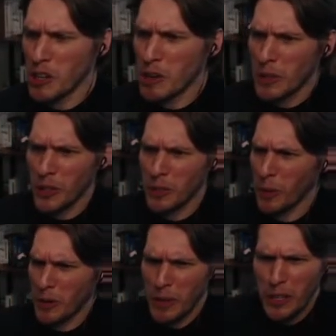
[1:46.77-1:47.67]
humans are
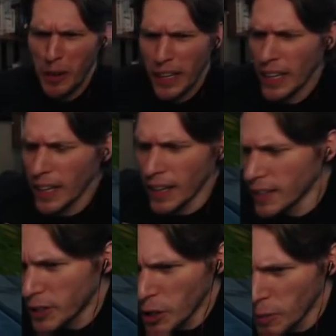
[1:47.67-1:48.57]
supposed to be doing?
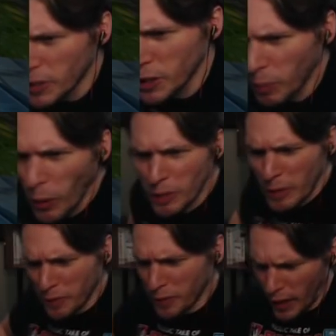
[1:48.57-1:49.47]
Humans are supposed to be
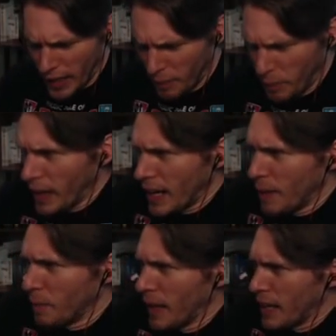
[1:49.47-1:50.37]
fucking picking
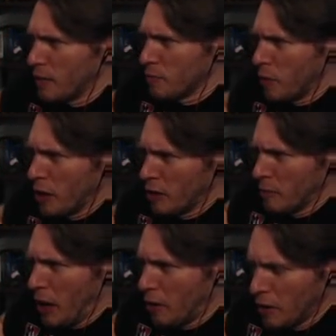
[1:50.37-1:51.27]
up like a
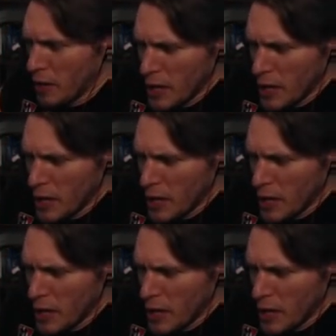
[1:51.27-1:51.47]
wheelbarrow